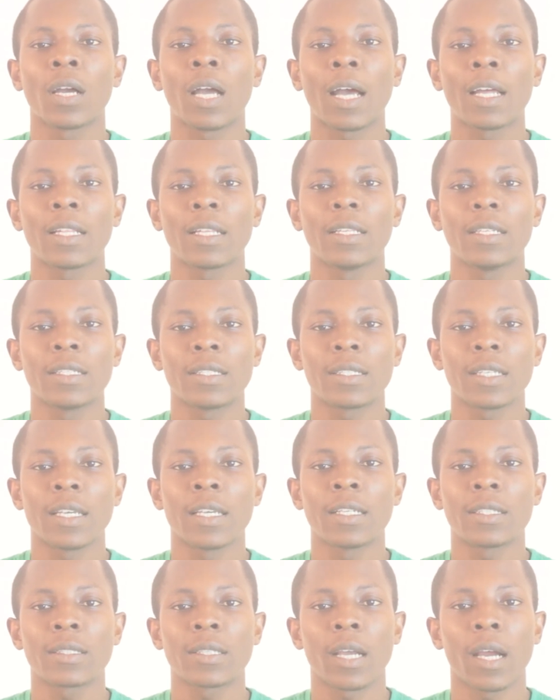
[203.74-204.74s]
at least
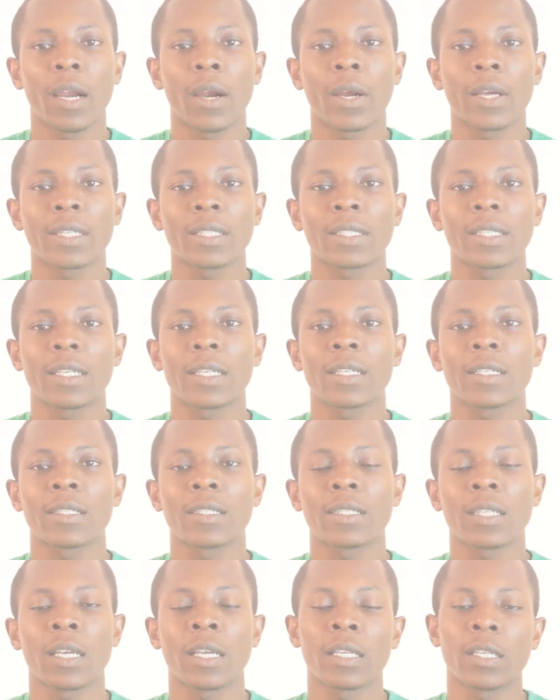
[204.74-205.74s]
8
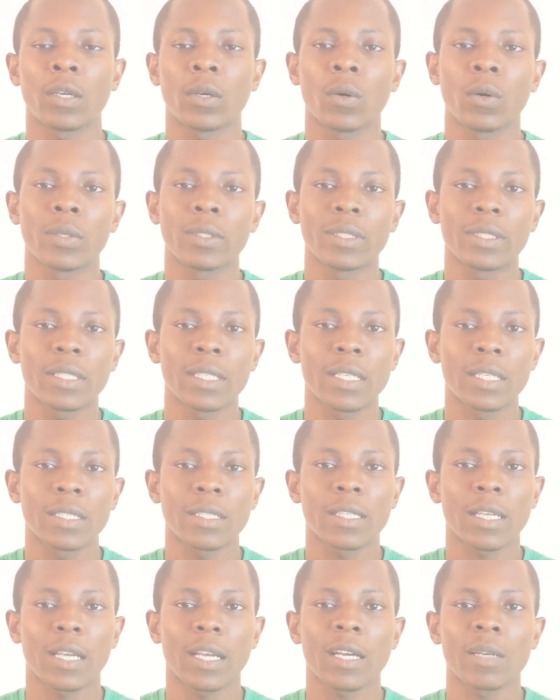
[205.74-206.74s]
characters and it
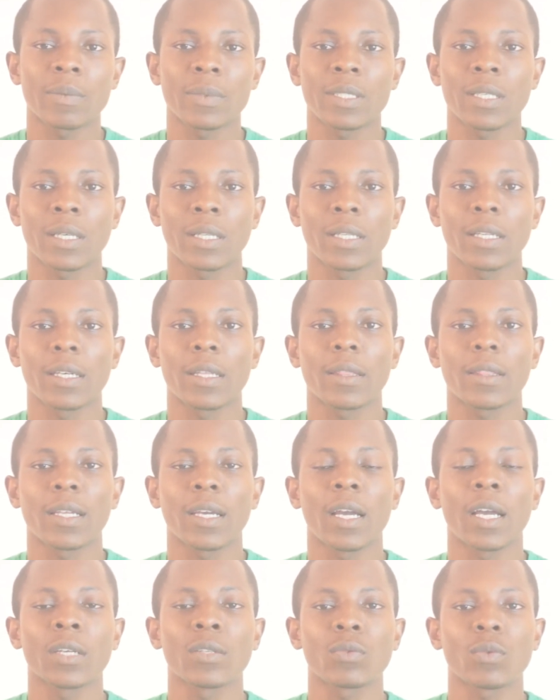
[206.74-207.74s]
contains a capital
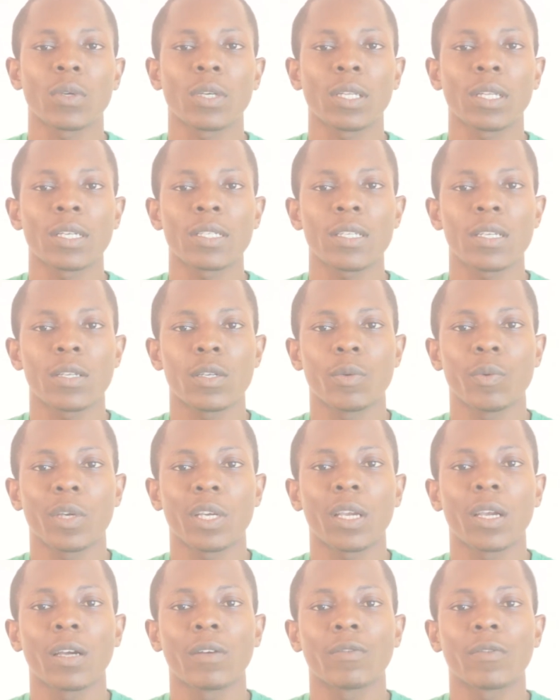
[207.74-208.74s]
letter as well as a
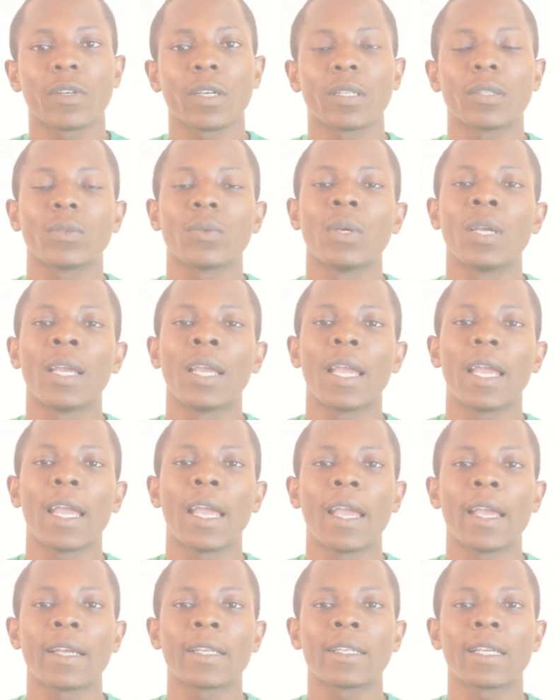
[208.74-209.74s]
numerical value
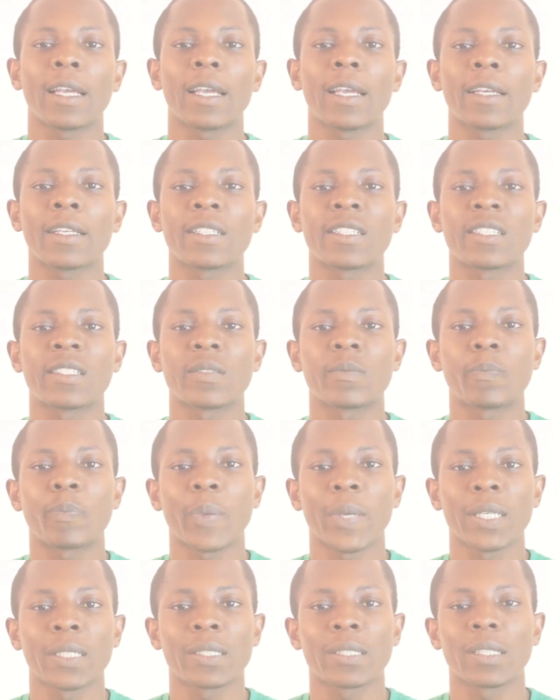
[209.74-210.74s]
and a
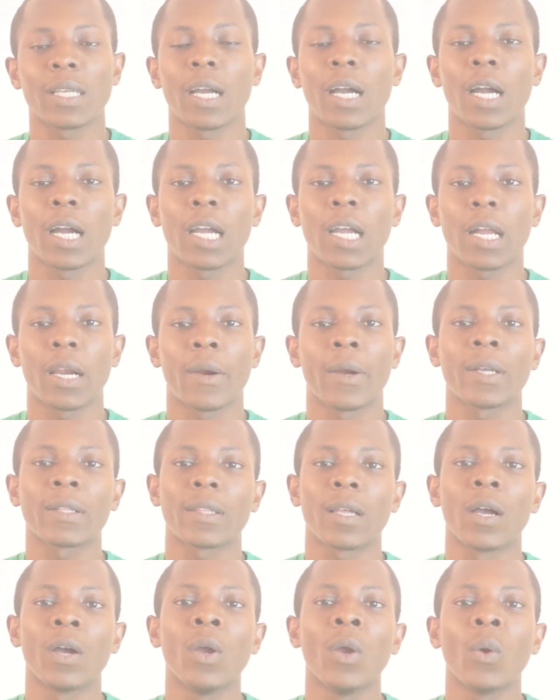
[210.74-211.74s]
special
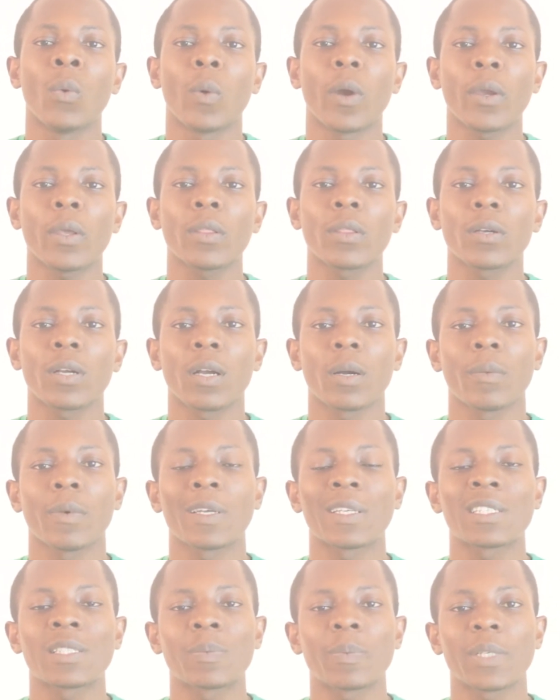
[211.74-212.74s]
character. When you talk
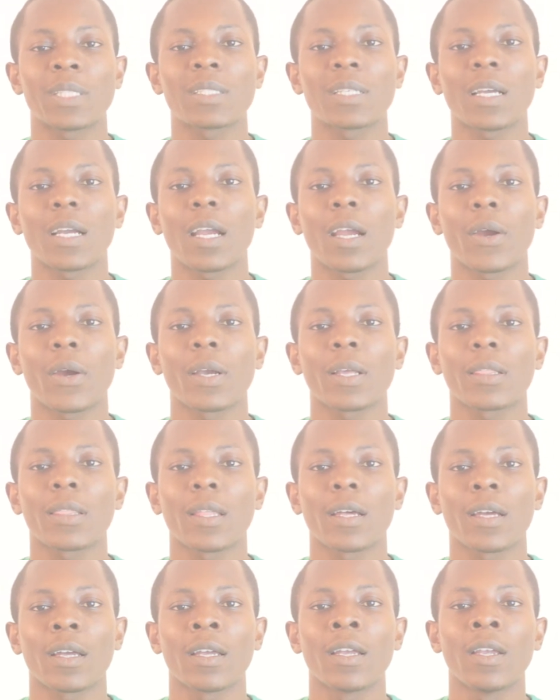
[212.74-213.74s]
about a special
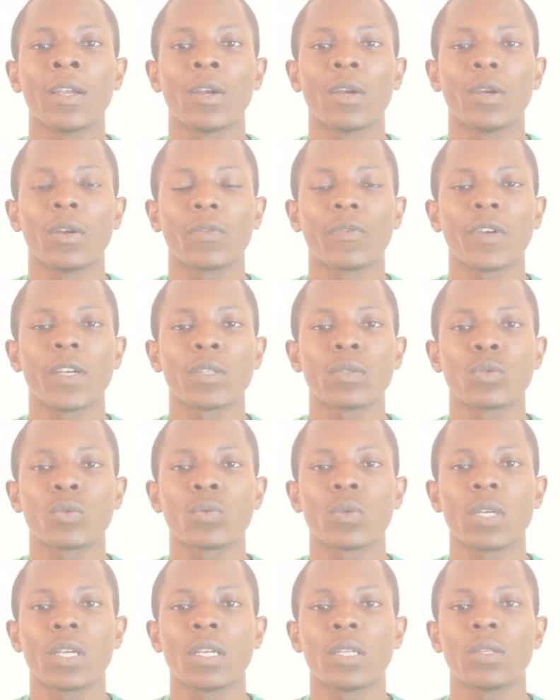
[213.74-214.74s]
character, it refers
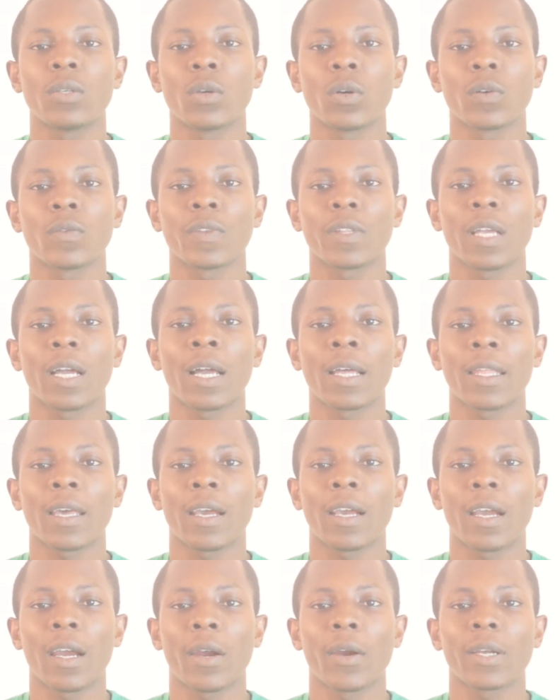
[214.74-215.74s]
to any of the
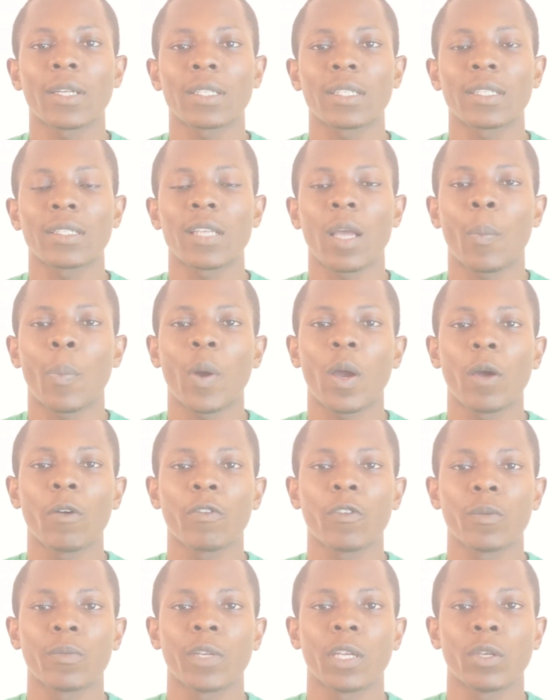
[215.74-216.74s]
other characters apart
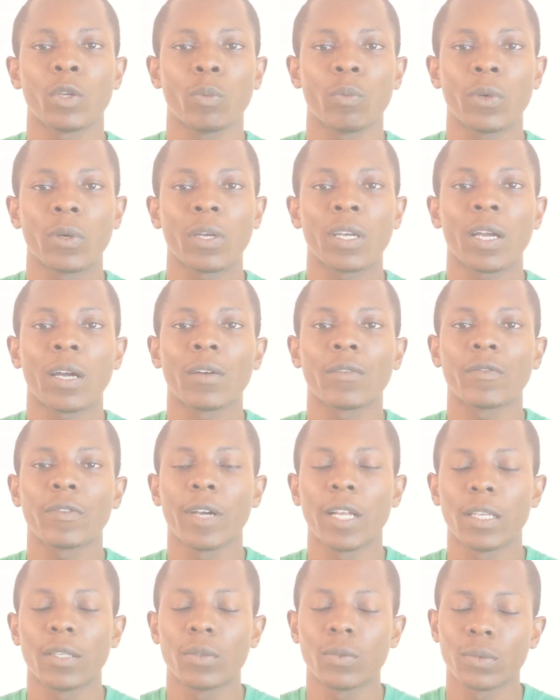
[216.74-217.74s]
from the numerical
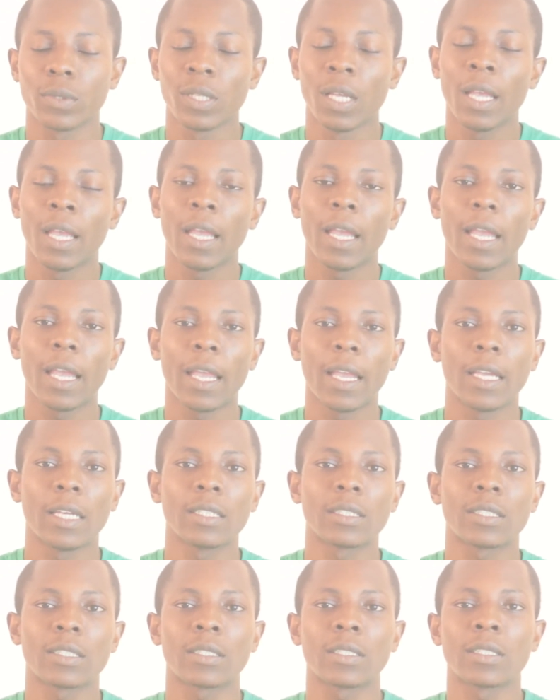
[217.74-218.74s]
value
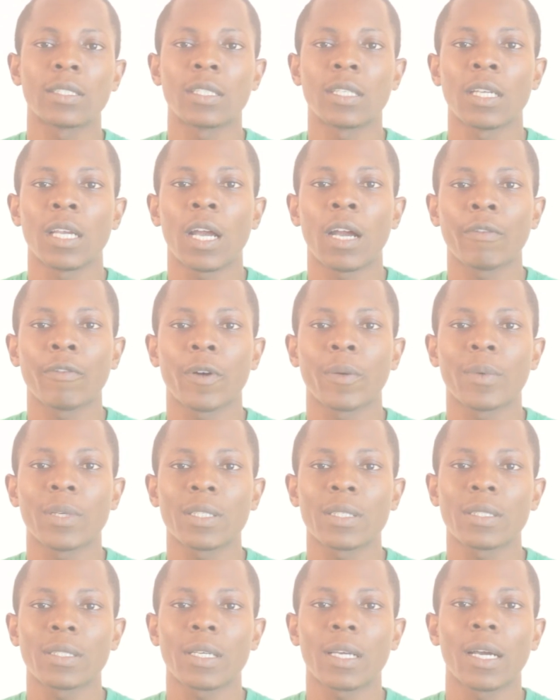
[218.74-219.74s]
and the
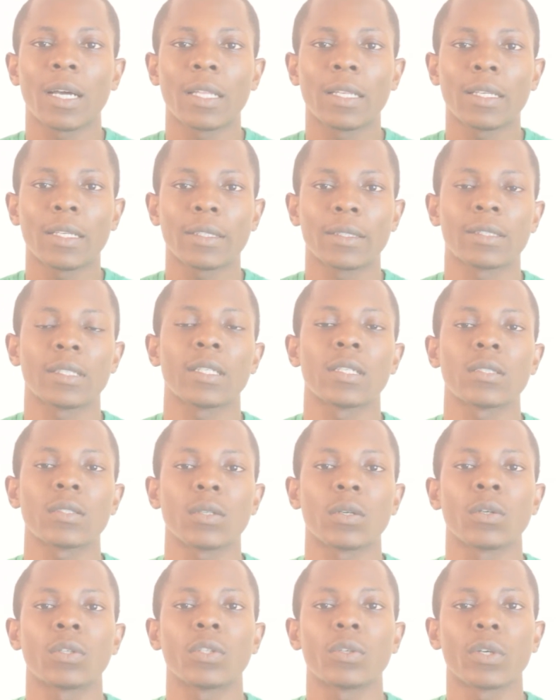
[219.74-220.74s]
alphabetical letters
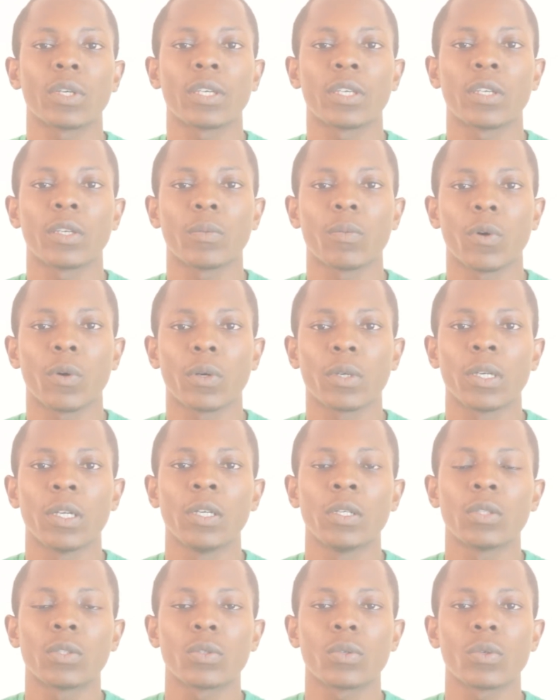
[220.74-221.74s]
on your keyboard.
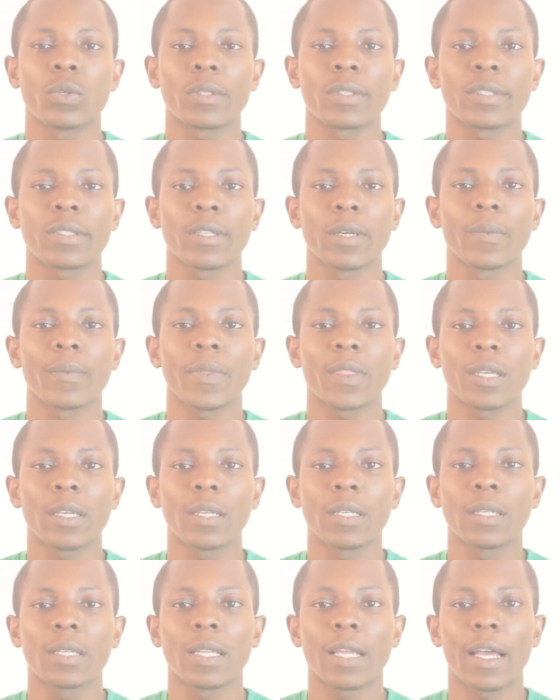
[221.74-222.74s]
So
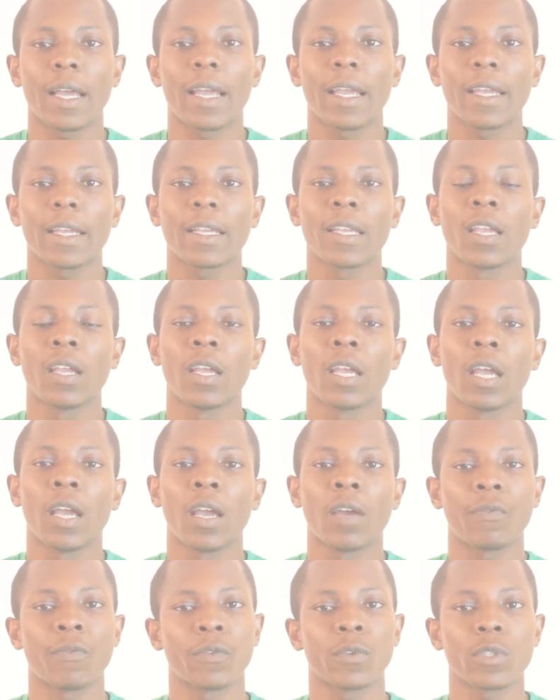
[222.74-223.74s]
something like
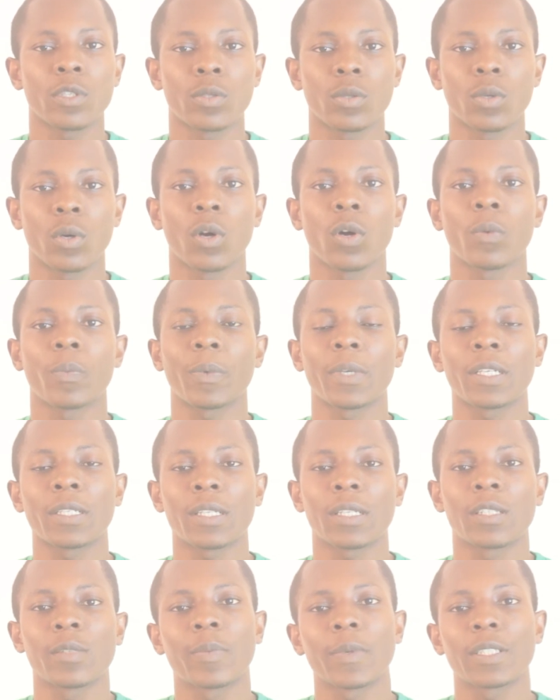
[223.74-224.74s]
a full stop is
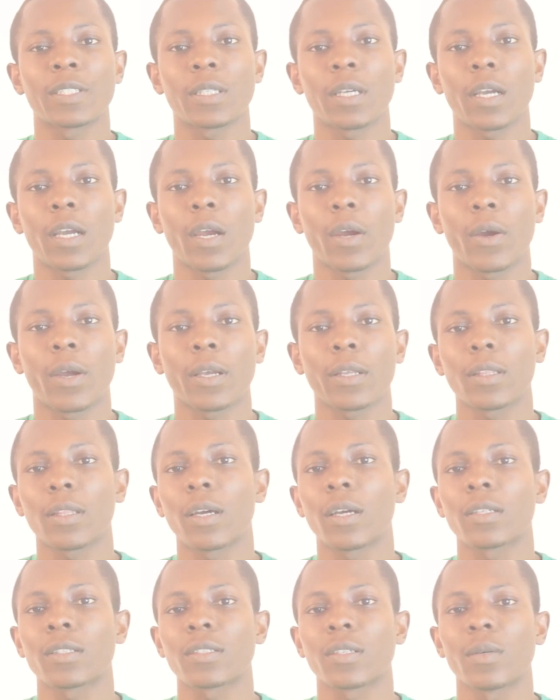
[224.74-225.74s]
a special
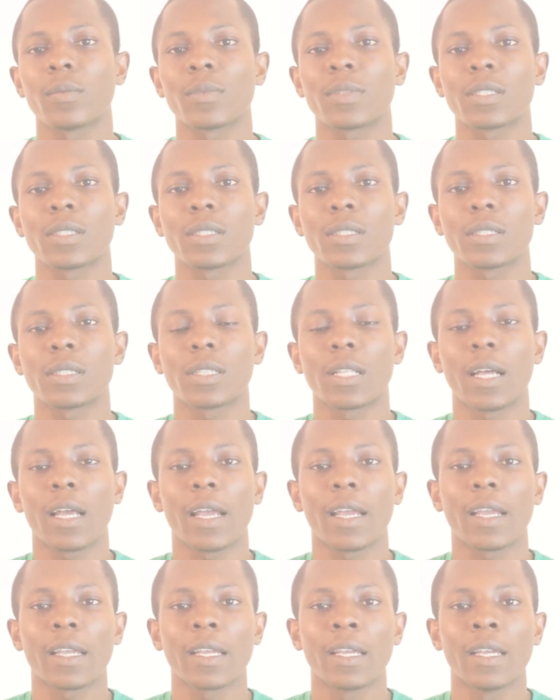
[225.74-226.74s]
character. Something
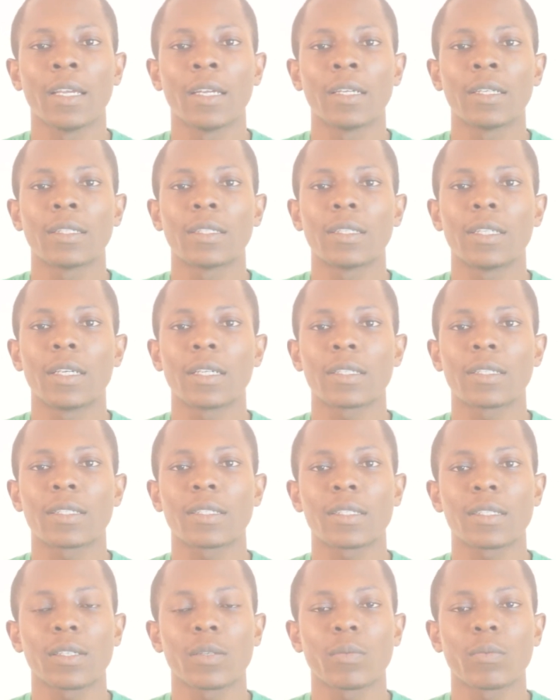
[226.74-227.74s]
like the
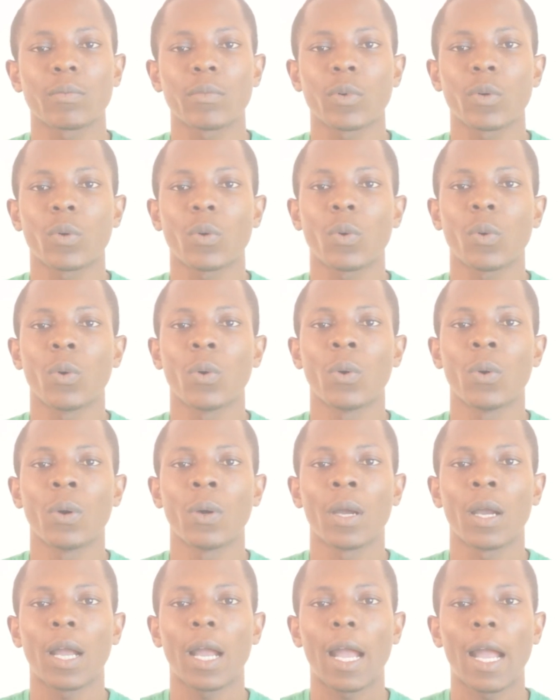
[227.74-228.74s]
symbol
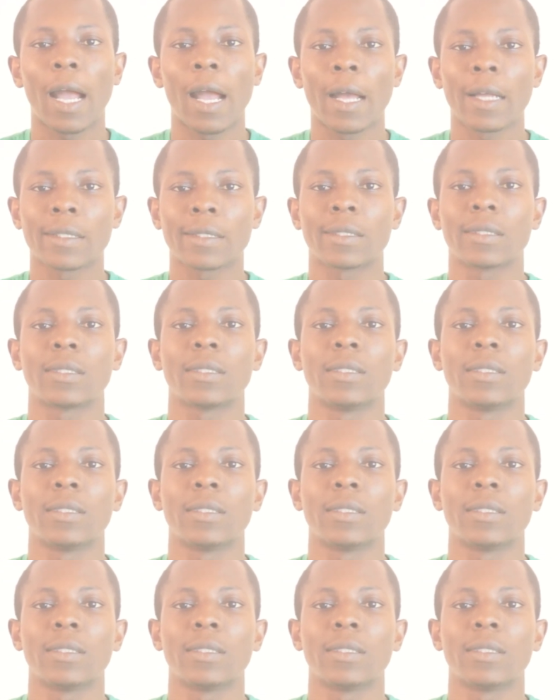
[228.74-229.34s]
art